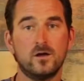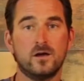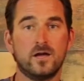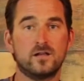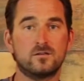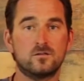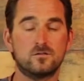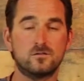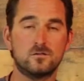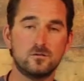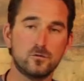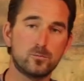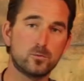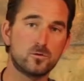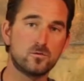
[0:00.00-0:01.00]
It's a
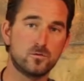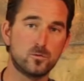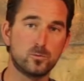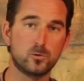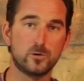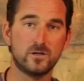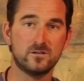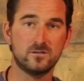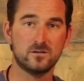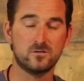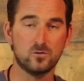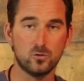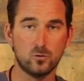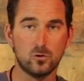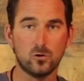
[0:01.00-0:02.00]
super, super easy
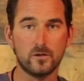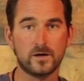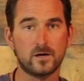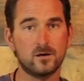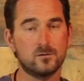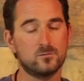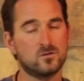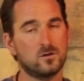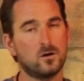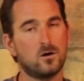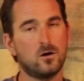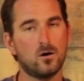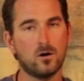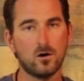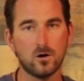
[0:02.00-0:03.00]
tool that comes in
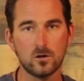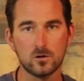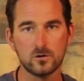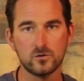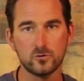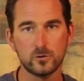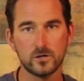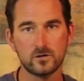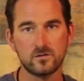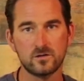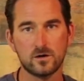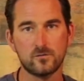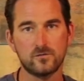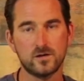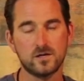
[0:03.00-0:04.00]
all our
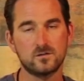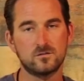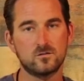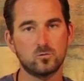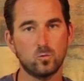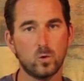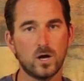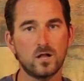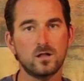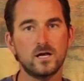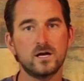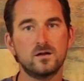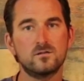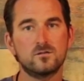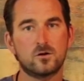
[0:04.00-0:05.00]
do-it-yourself kits as well
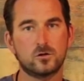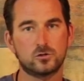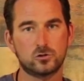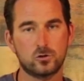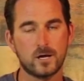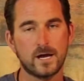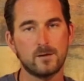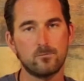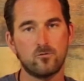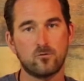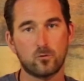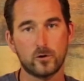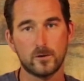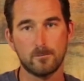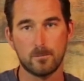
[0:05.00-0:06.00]
as our try it
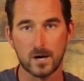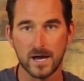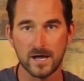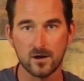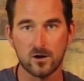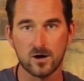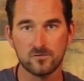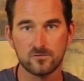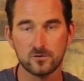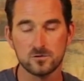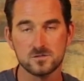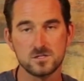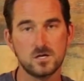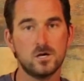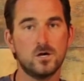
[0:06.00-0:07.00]
before you buy it
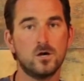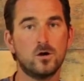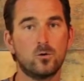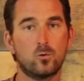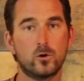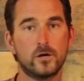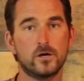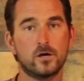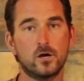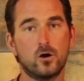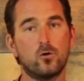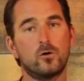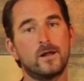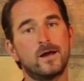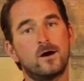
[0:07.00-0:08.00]
offers where you can
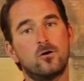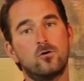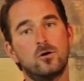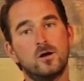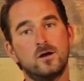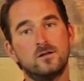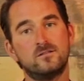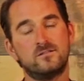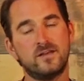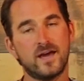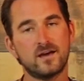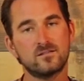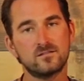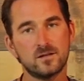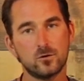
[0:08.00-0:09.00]
go and now
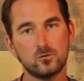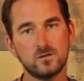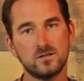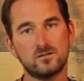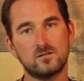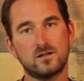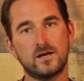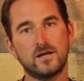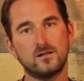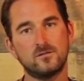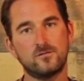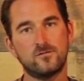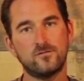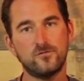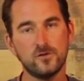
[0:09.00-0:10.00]
test out these
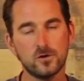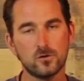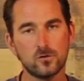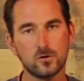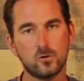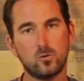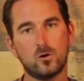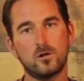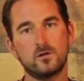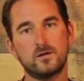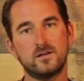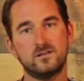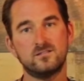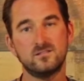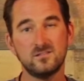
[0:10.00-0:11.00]
lights, feel the
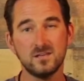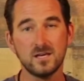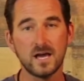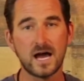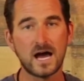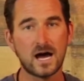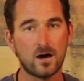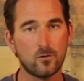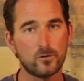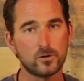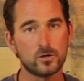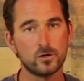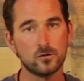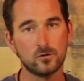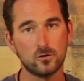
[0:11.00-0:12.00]
quality, see how
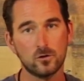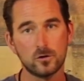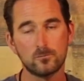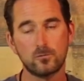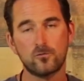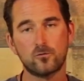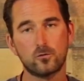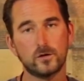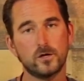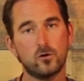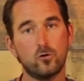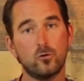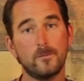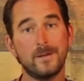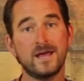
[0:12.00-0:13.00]
they're gonna look before you
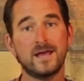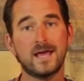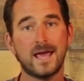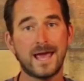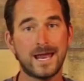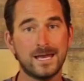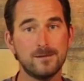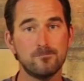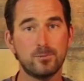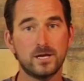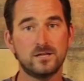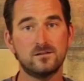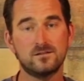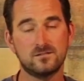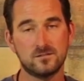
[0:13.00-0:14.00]
go and make any
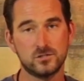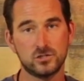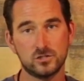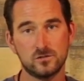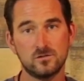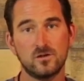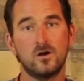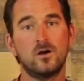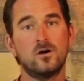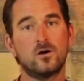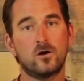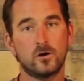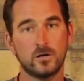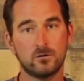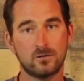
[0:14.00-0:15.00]
big decisions
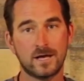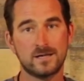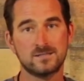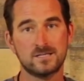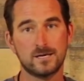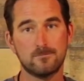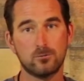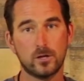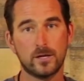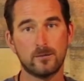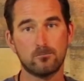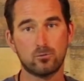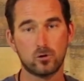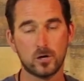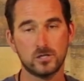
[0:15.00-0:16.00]
on your landscape
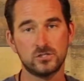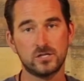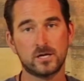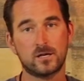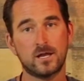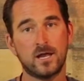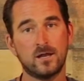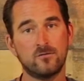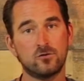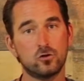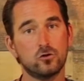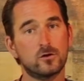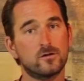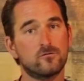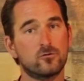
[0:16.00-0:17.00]
lighting project. And if you're
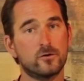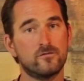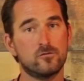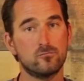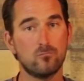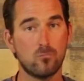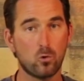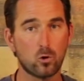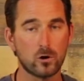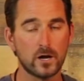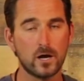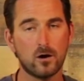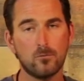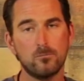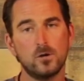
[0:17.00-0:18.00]
looking for even more
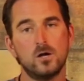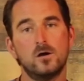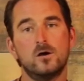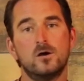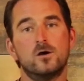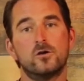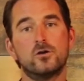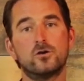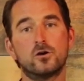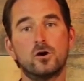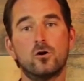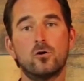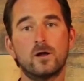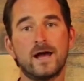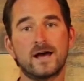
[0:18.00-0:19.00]
help, you can
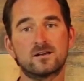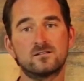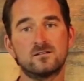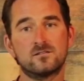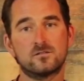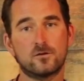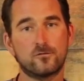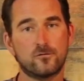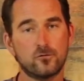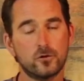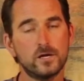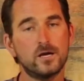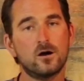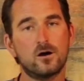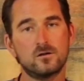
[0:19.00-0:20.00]
go and access our
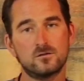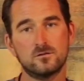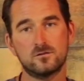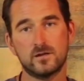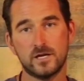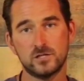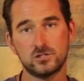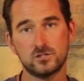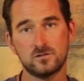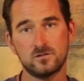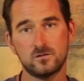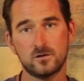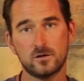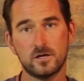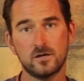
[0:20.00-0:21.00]
free consultation
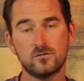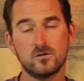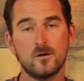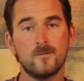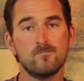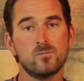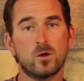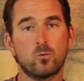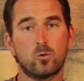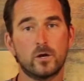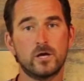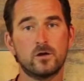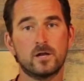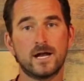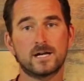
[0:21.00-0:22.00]
series where
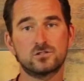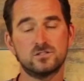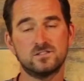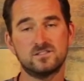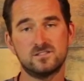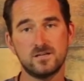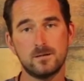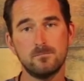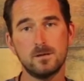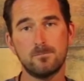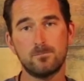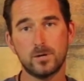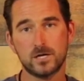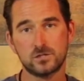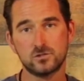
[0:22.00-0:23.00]
you can actually send me
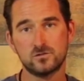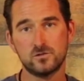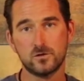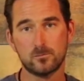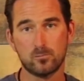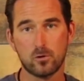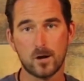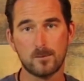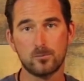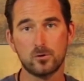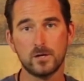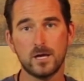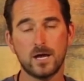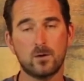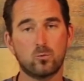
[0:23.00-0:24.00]
pictures of your
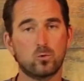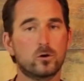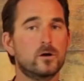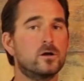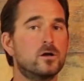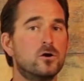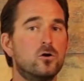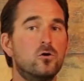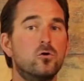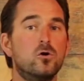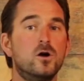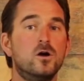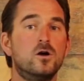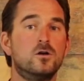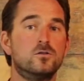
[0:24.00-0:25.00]
property and we're gonna go
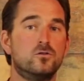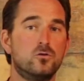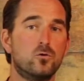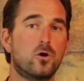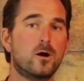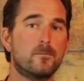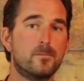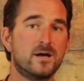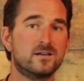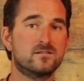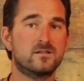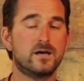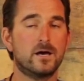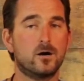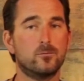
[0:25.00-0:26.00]
do our
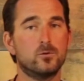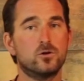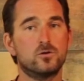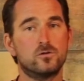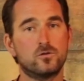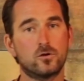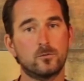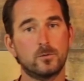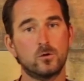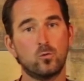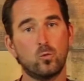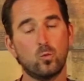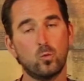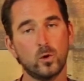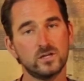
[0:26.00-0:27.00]
best to help you determine
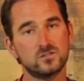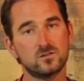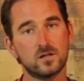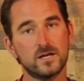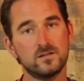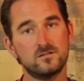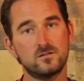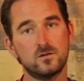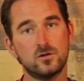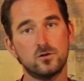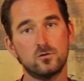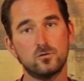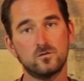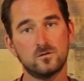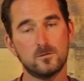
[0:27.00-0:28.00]
which lights to
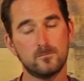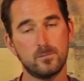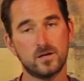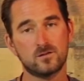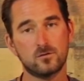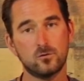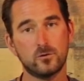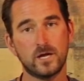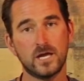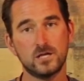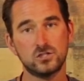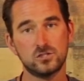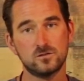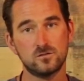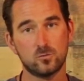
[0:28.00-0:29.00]
use in the best
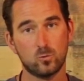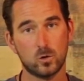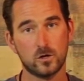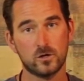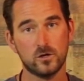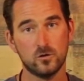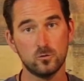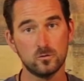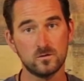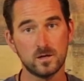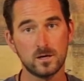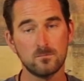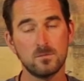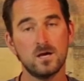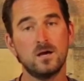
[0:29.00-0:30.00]
locations and where to use
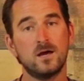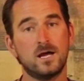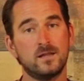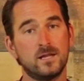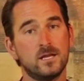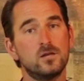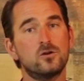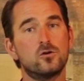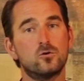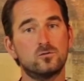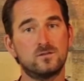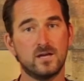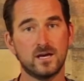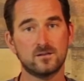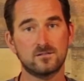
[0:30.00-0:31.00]
them. And then you can go
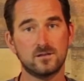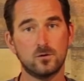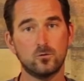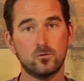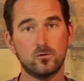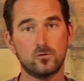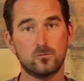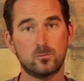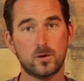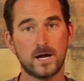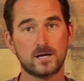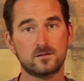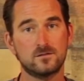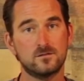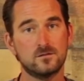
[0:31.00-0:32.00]
test out those
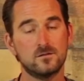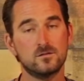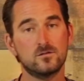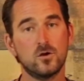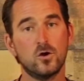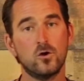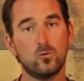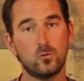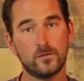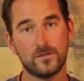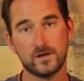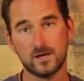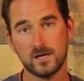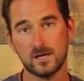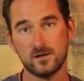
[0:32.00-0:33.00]
practices with the
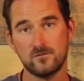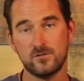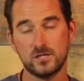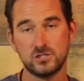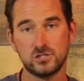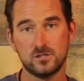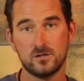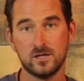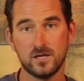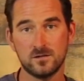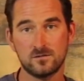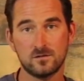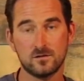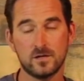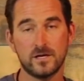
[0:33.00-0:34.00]
King Innovation
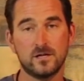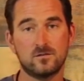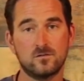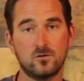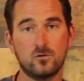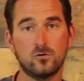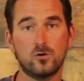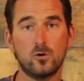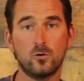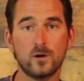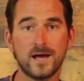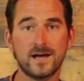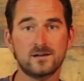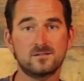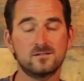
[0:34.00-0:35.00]
Instalight. So go and
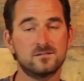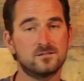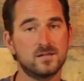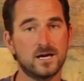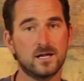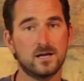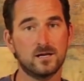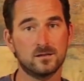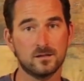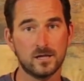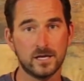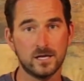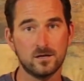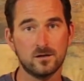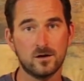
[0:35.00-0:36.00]
access that at
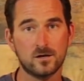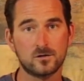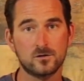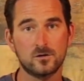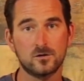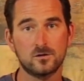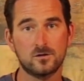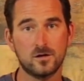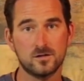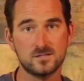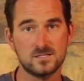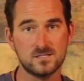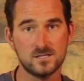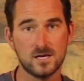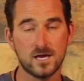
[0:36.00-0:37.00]

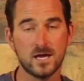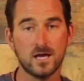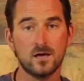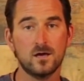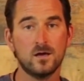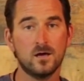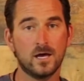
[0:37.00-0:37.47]
lightingdoctor.ca.